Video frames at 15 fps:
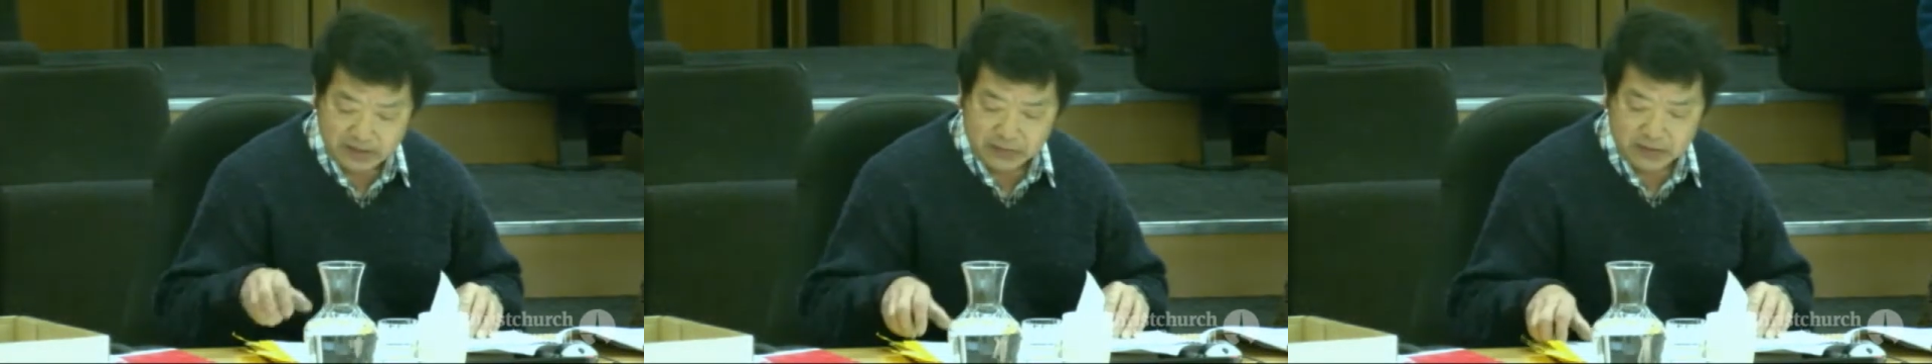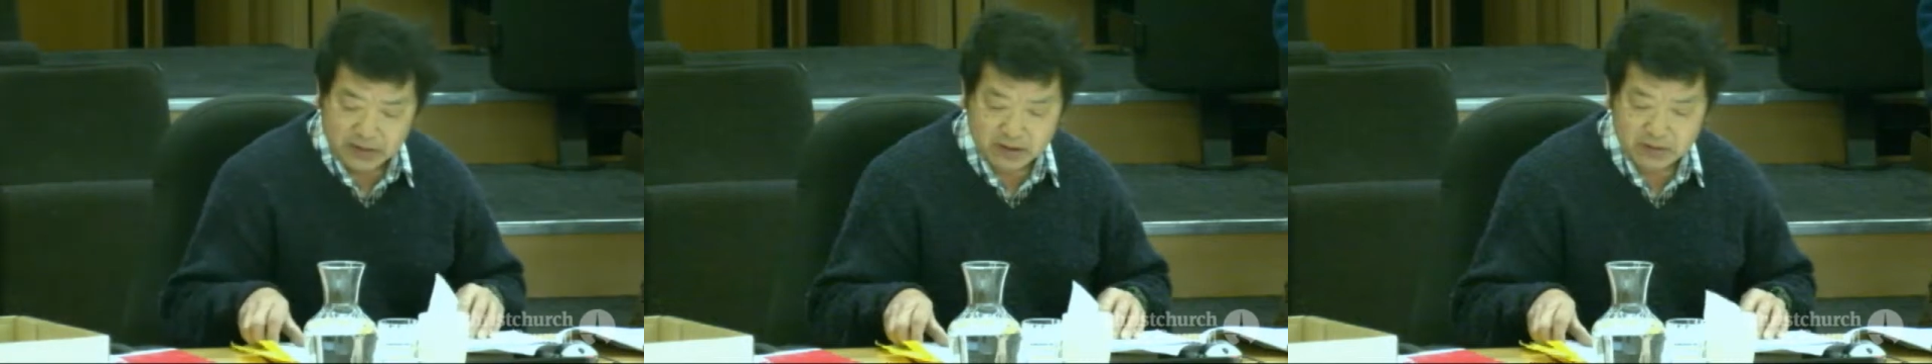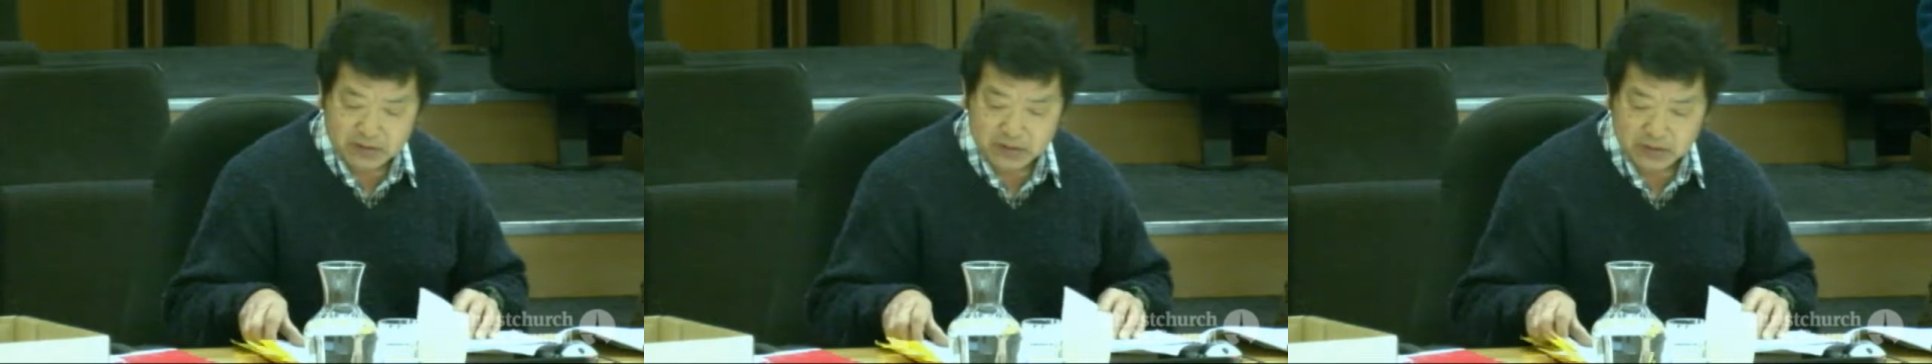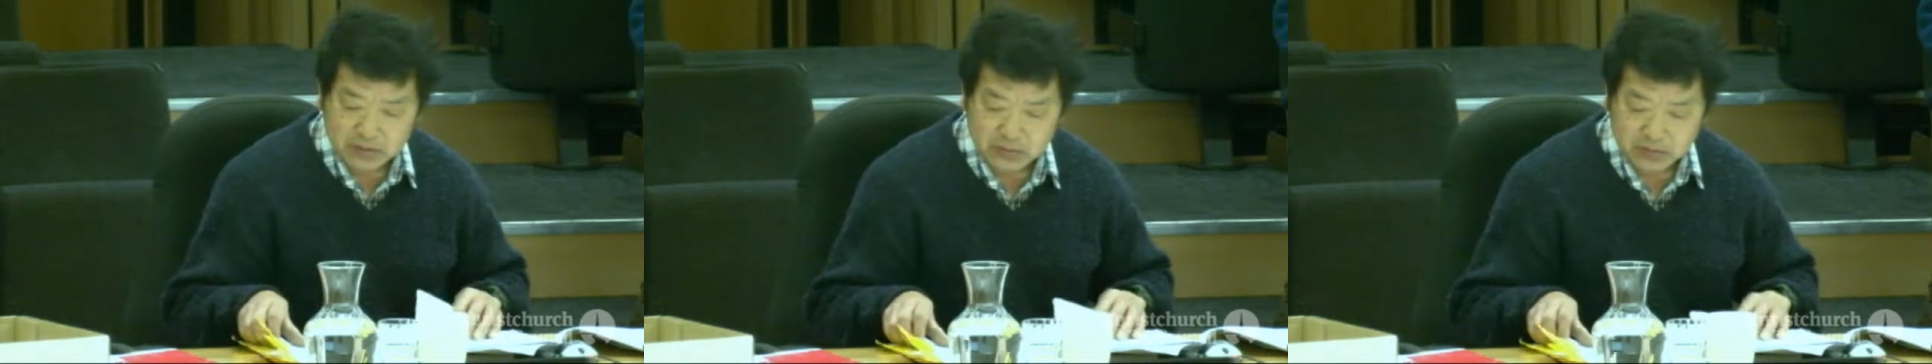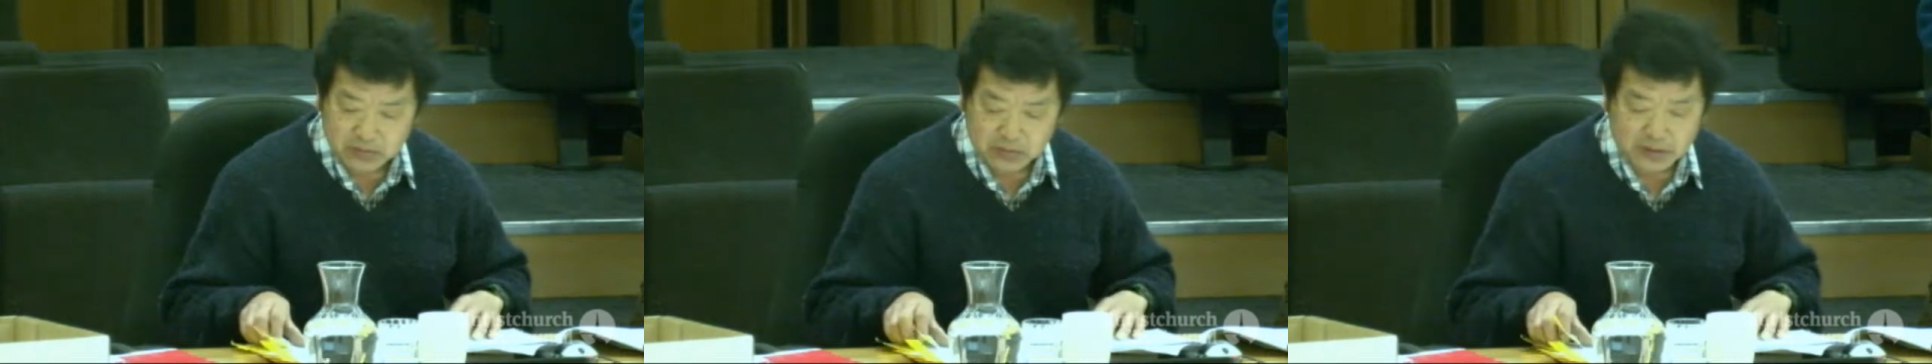if you go
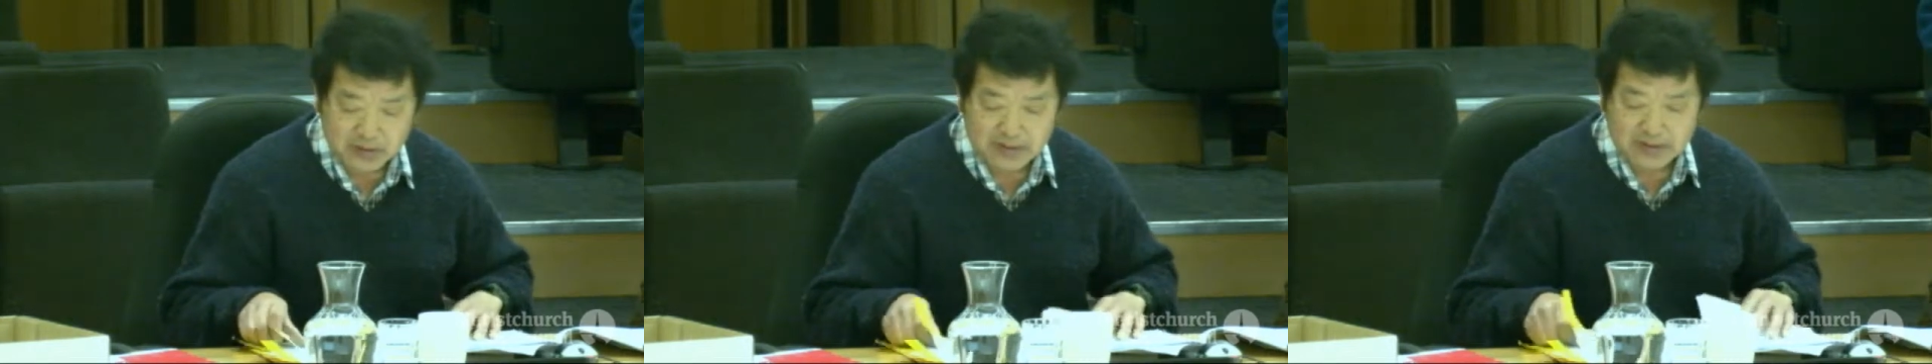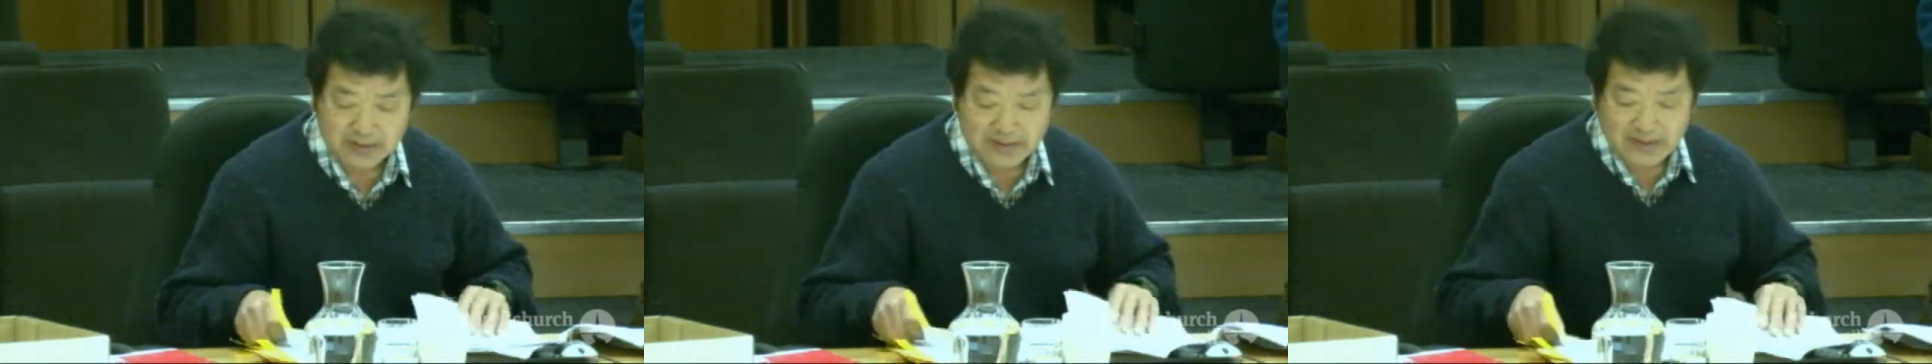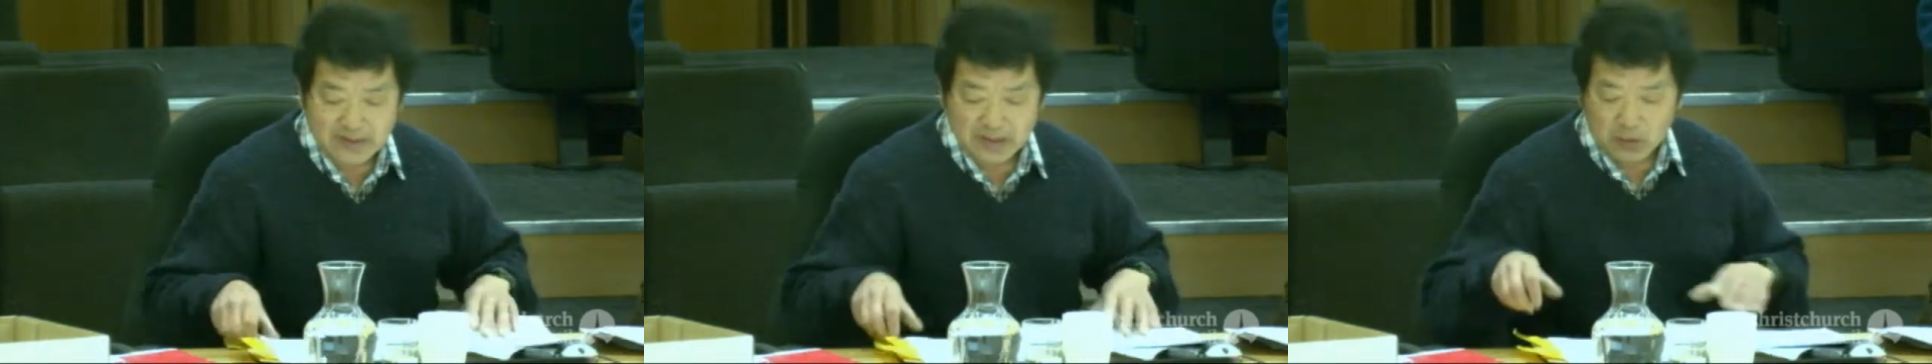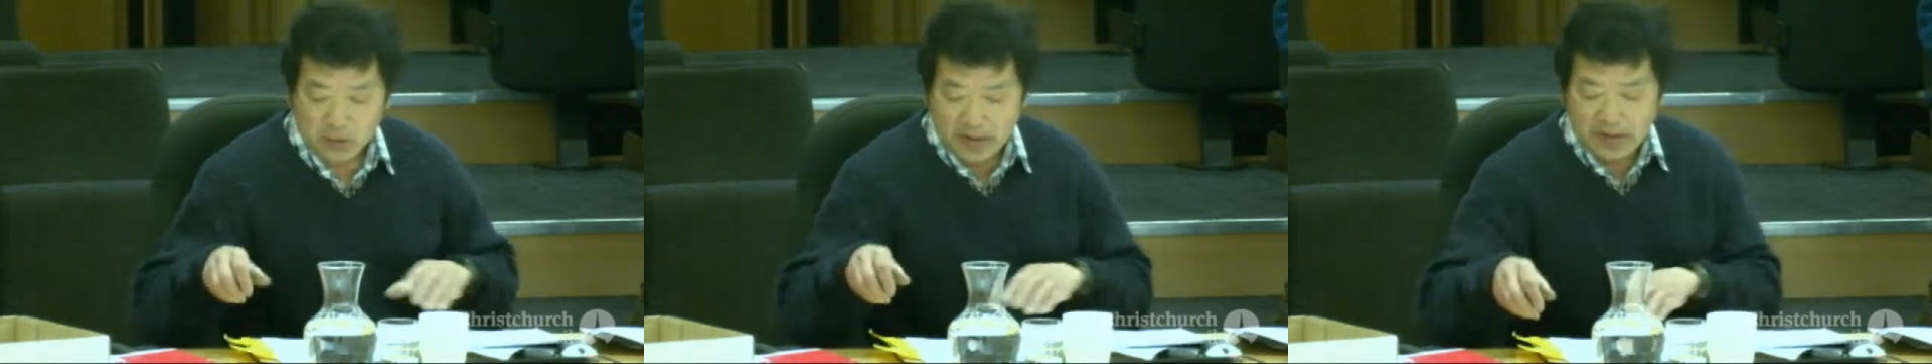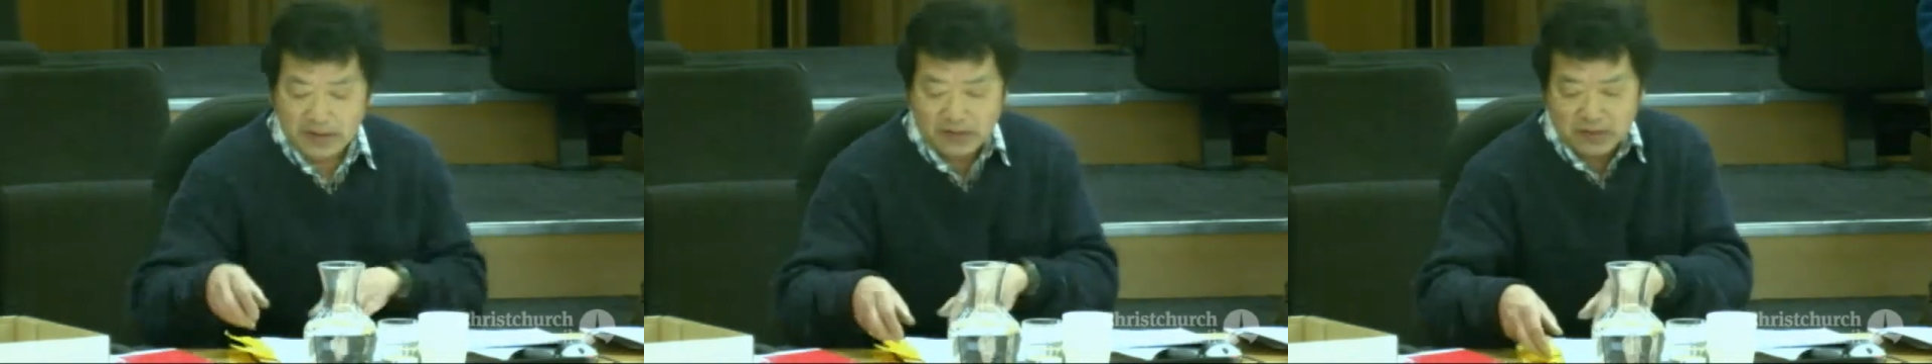to the
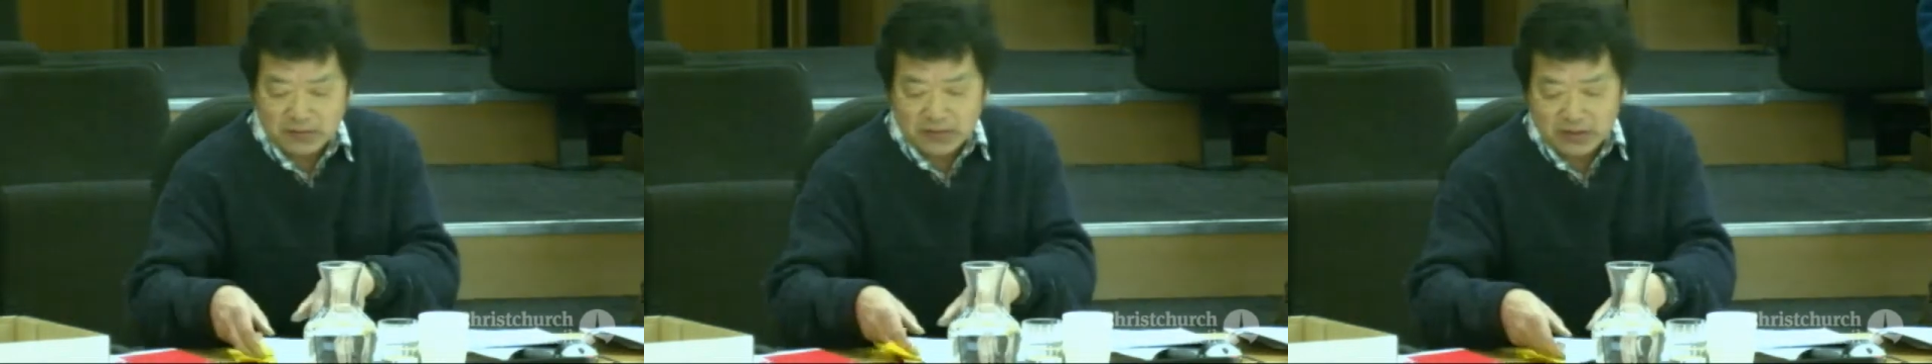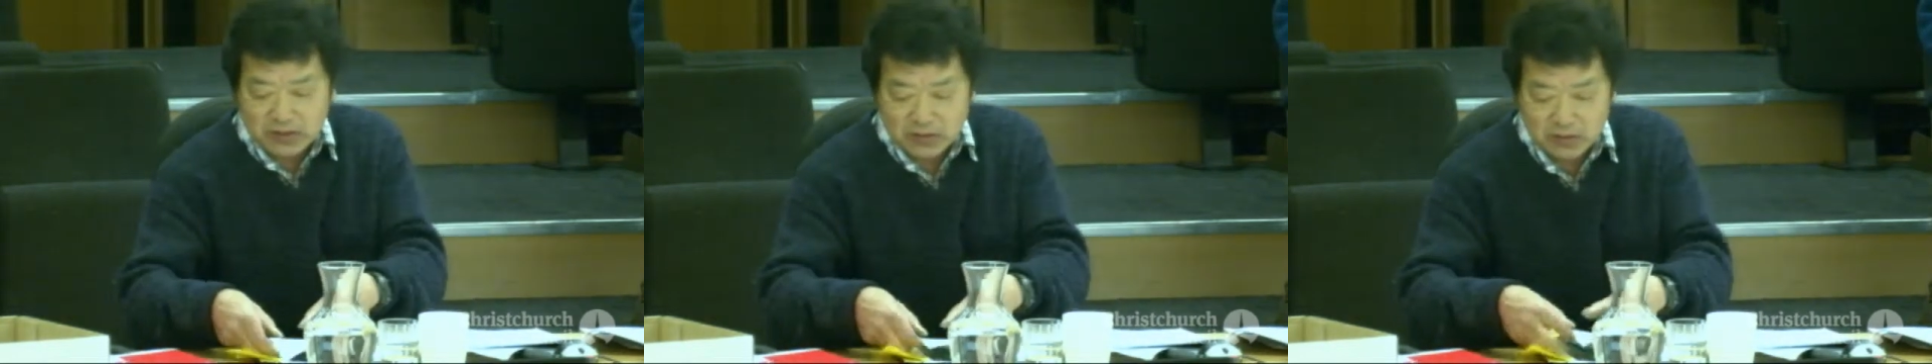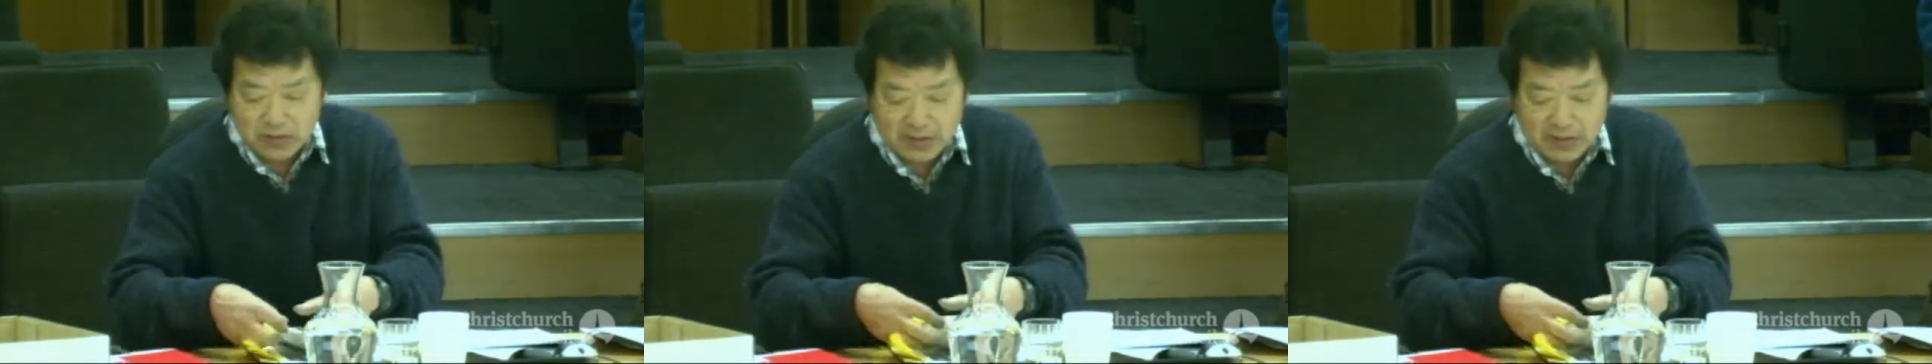one I've given you,